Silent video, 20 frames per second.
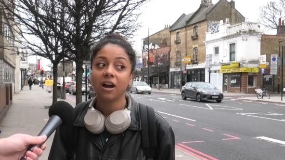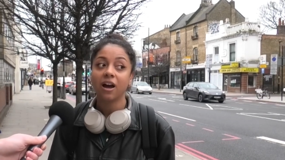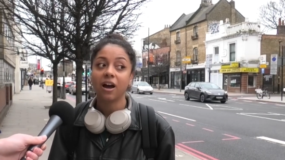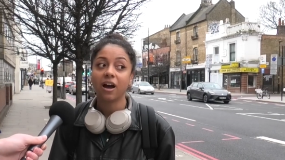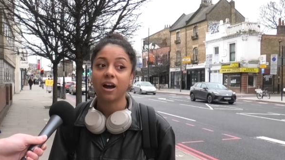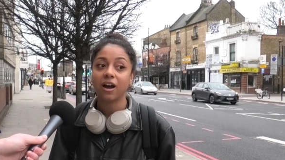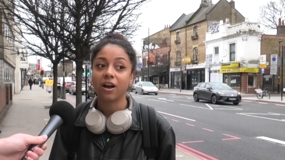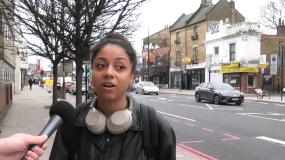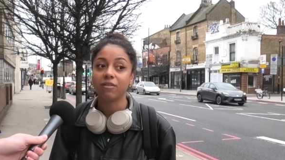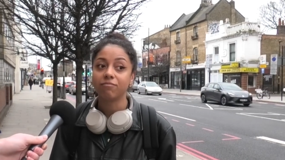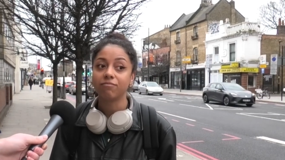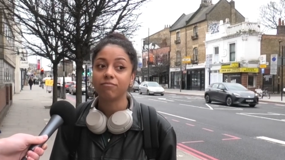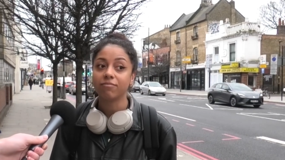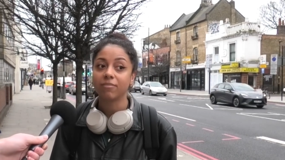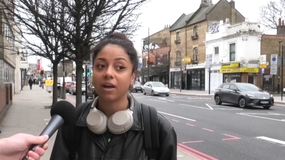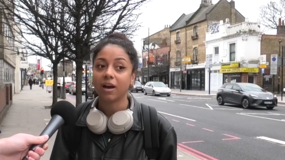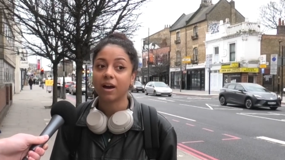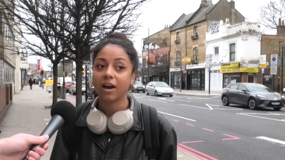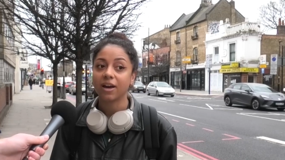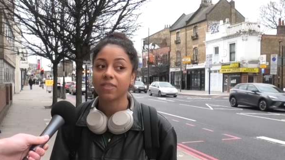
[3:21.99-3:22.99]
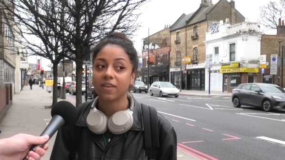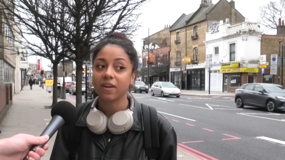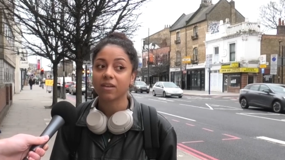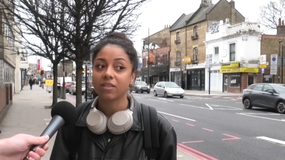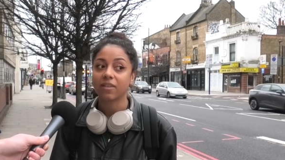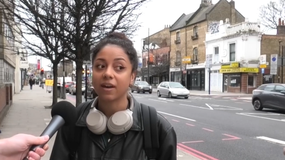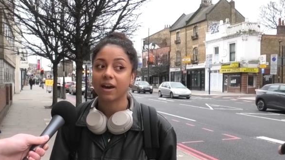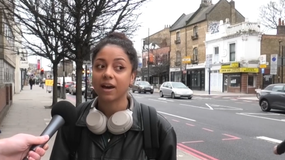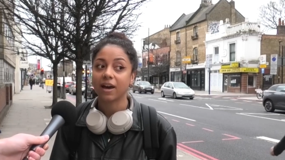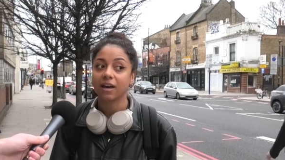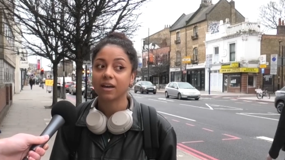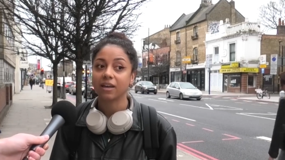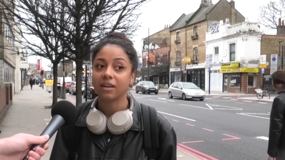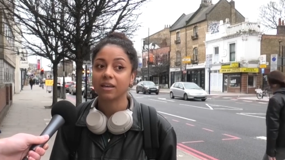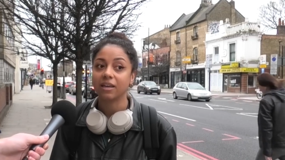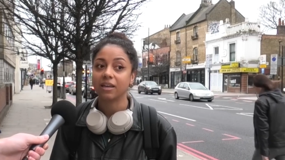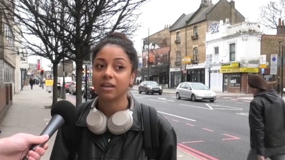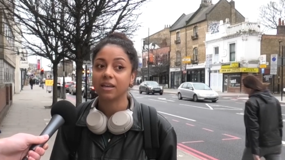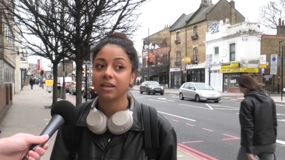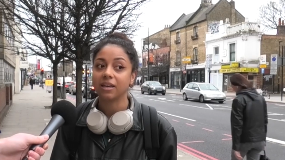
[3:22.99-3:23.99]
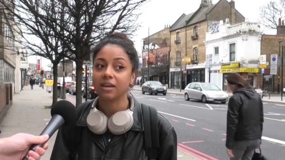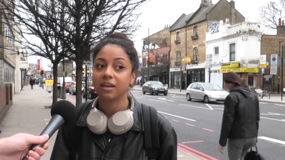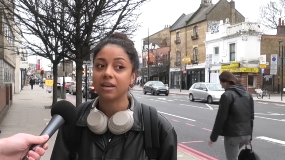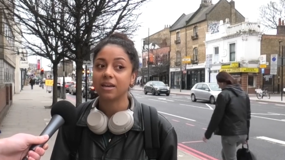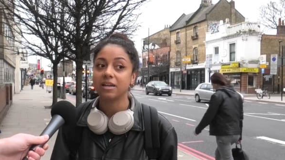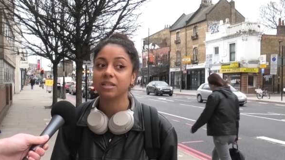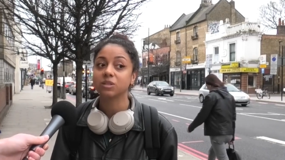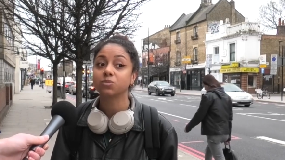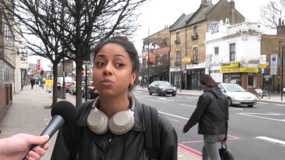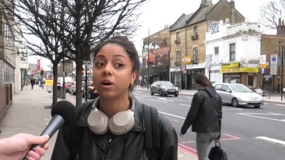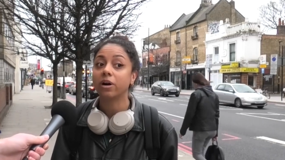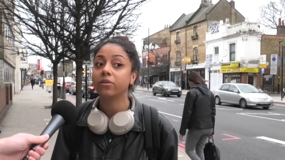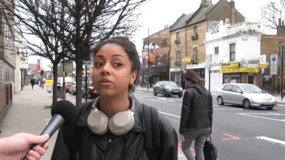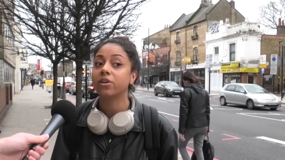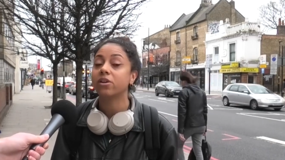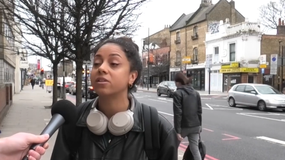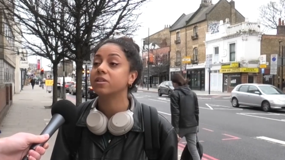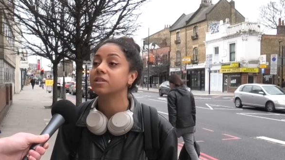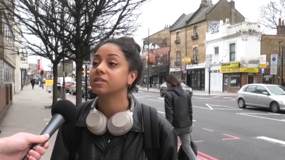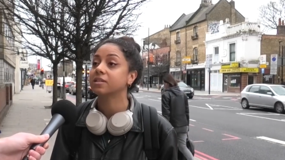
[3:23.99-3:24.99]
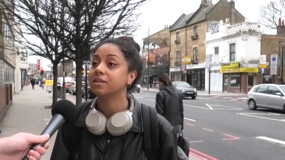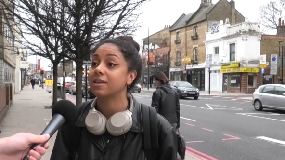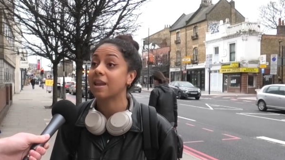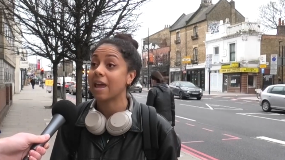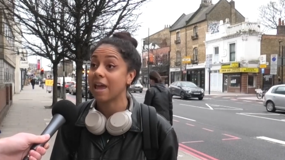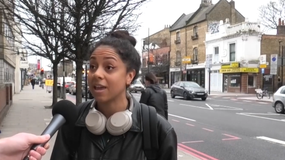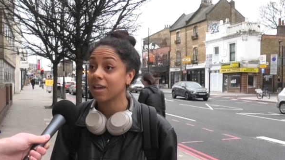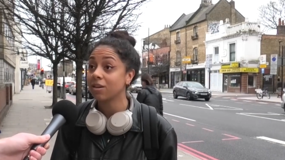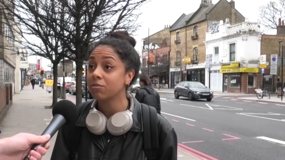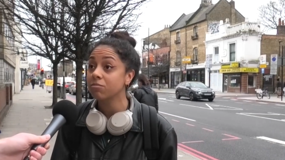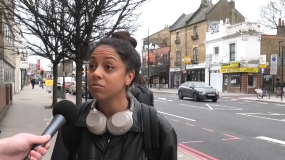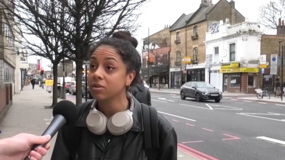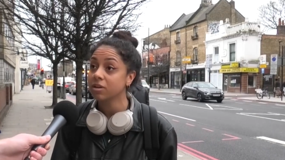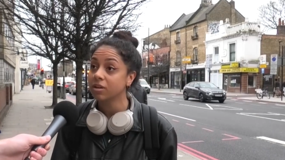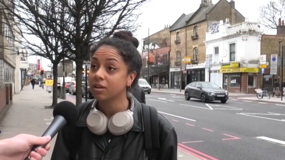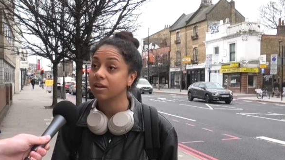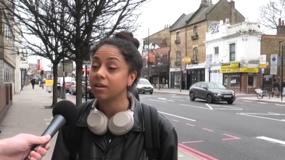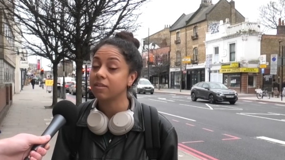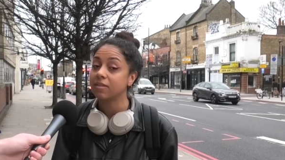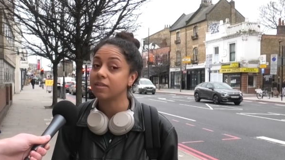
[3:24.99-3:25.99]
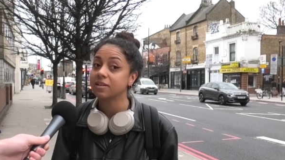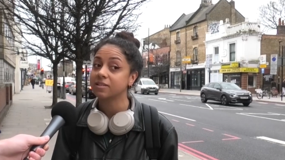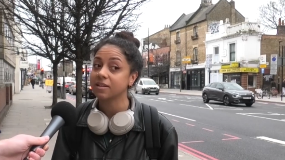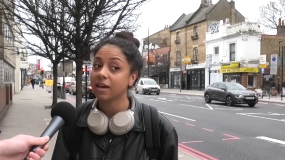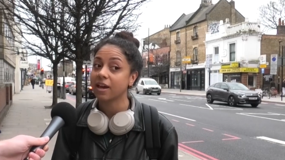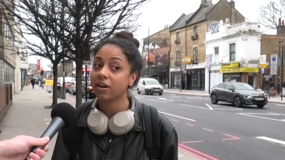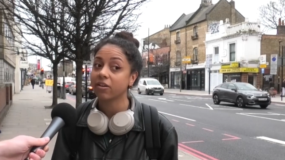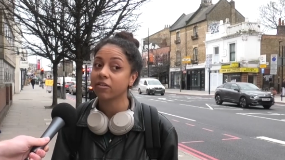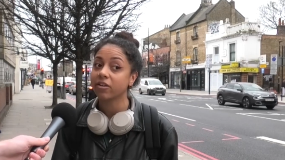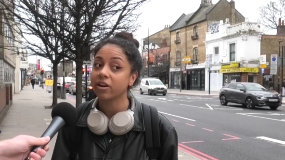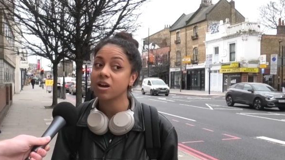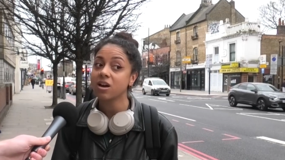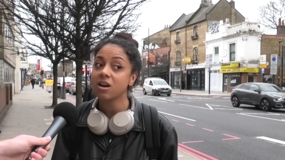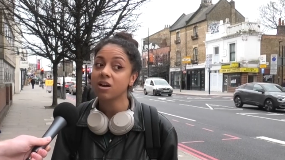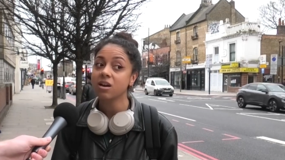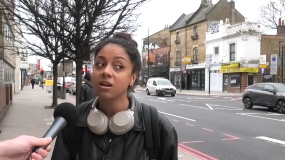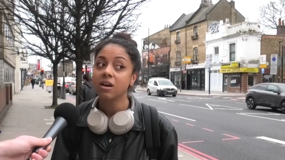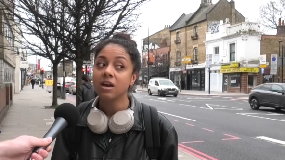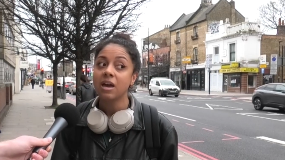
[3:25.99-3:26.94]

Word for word: Um, I think that he is well known as a name in this area,